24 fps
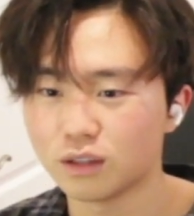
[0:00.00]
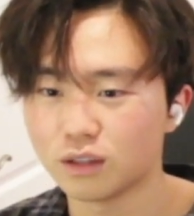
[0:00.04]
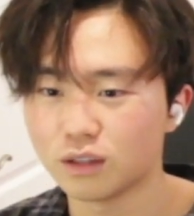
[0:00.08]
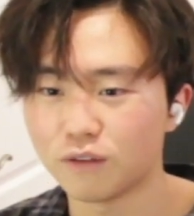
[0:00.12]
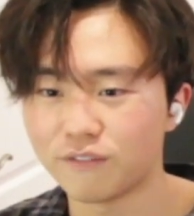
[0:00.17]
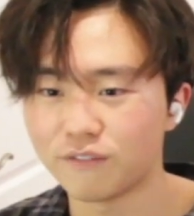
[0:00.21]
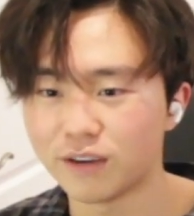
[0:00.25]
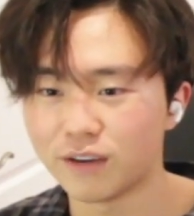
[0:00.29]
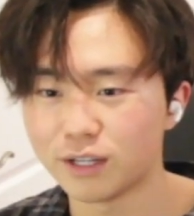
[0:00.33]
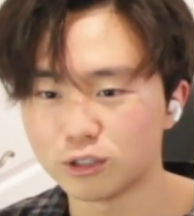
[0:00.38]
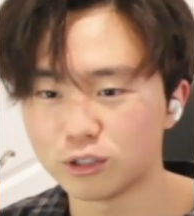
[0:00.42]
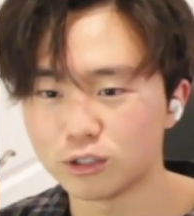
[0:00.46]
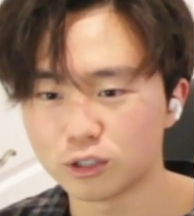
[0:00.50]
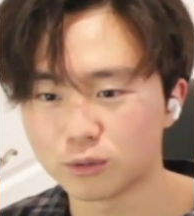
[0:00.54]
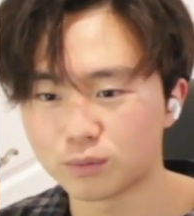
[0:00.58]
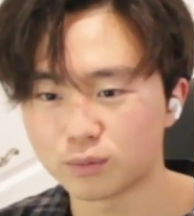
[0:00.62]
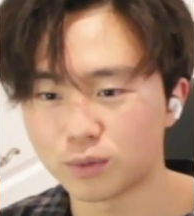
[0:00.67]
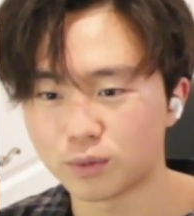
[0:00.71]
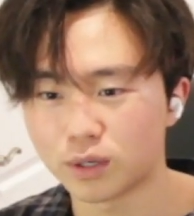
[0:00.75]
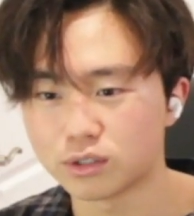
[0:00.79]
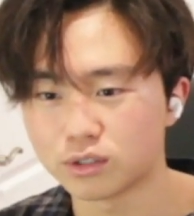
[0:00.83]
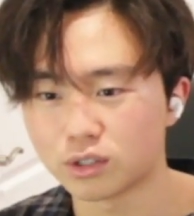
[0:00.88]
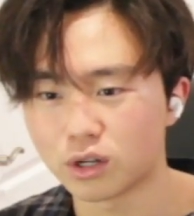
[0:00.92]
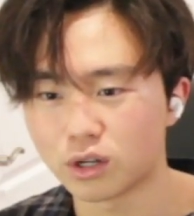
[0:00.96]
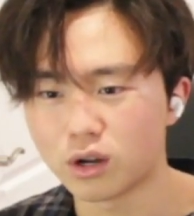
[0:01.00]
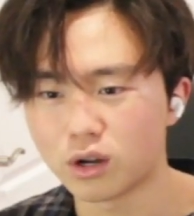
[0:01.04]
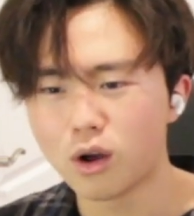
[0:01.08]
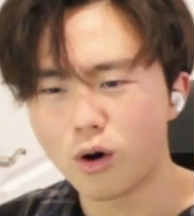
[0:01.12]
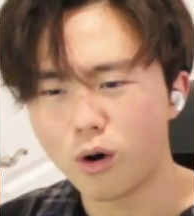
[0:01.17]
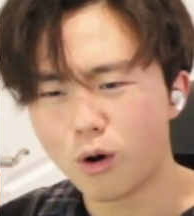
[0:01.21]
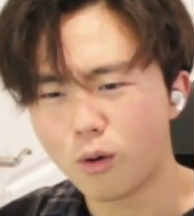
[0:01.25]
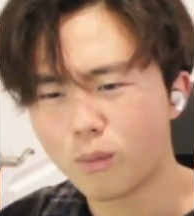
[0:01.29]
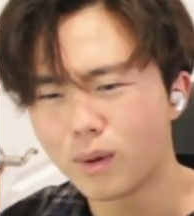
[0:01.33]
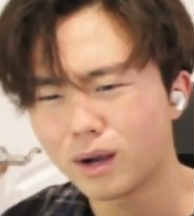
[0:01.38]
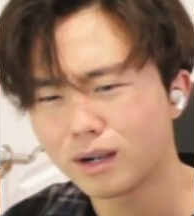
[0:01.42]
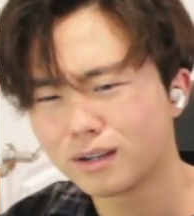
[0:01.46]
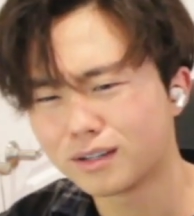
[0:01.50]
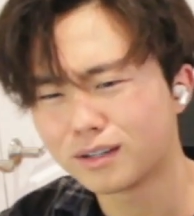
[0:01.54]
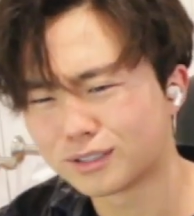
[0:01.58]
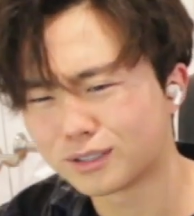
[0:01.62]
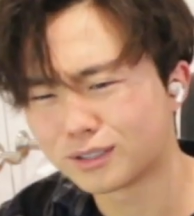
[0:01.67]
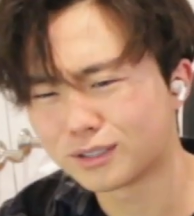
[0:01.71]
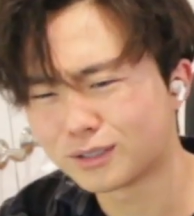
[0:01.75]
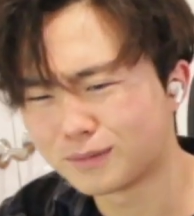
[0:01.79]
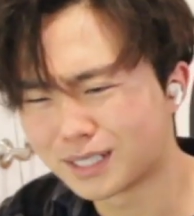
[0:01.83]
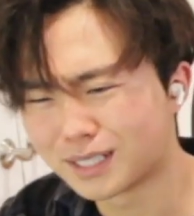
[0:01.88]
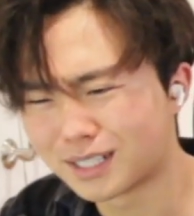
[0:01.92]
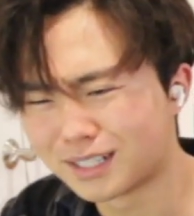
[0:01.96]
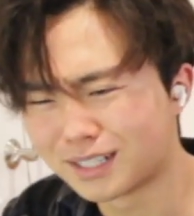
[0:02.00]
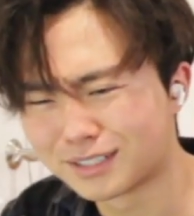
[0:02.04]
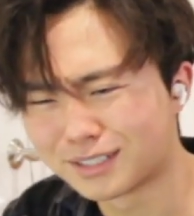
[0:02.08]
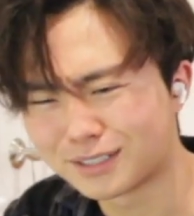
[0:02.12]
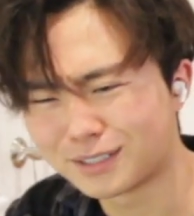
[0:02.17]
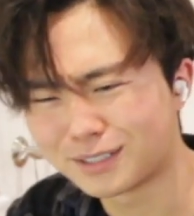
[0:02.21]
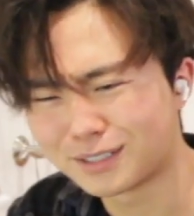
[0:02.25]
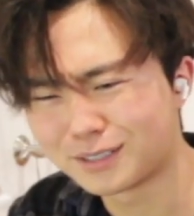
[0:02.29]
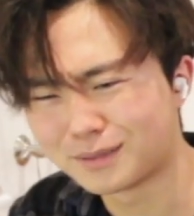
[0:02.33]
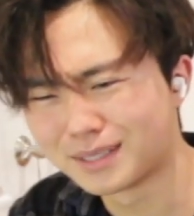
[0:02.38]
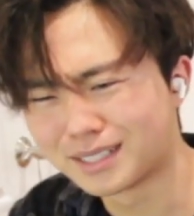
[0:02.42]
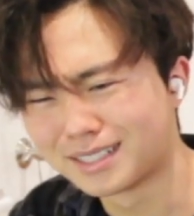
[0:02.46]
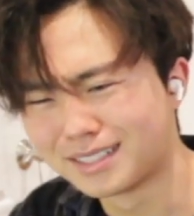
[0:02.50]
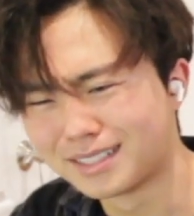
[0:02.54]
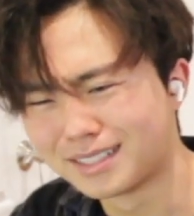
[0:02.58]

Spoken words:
The facial expressions are, oh my gosh, oh my gosh, oh my